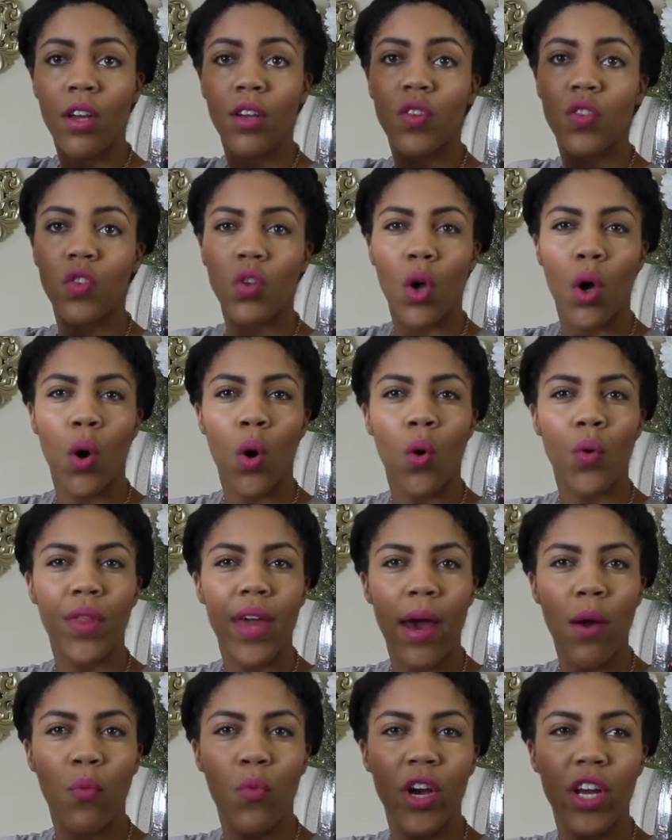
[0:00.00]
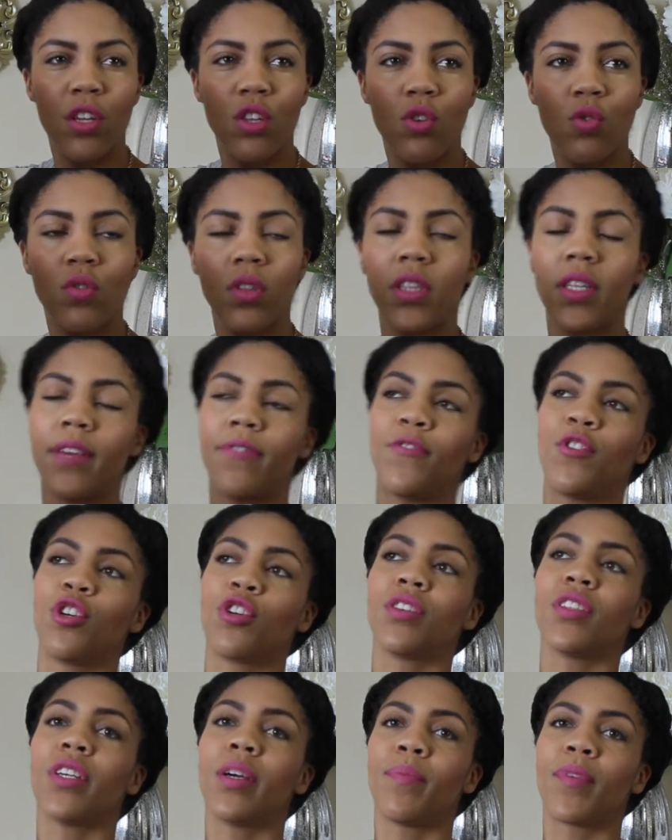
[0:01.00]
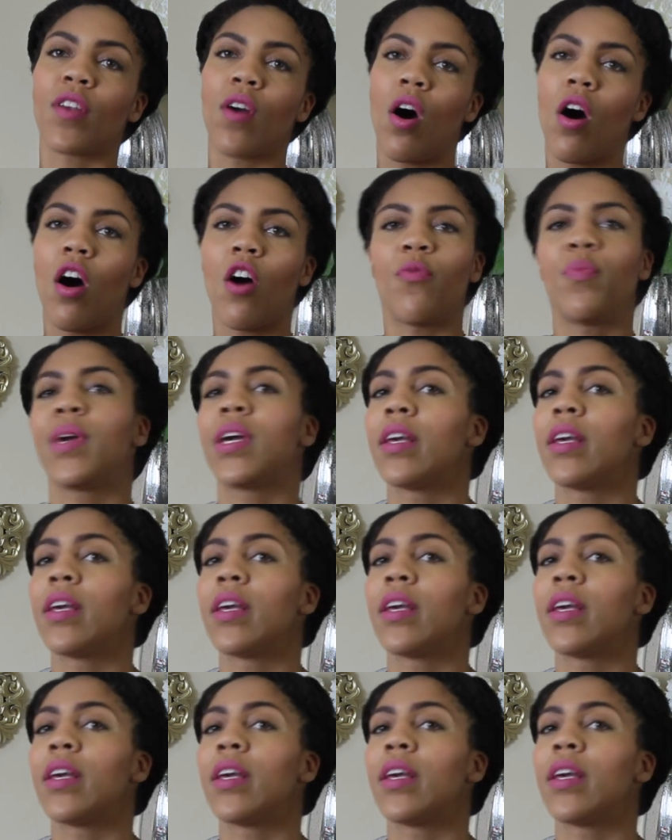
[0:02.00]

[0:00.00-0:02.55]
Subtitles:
so that when you lift your lips off,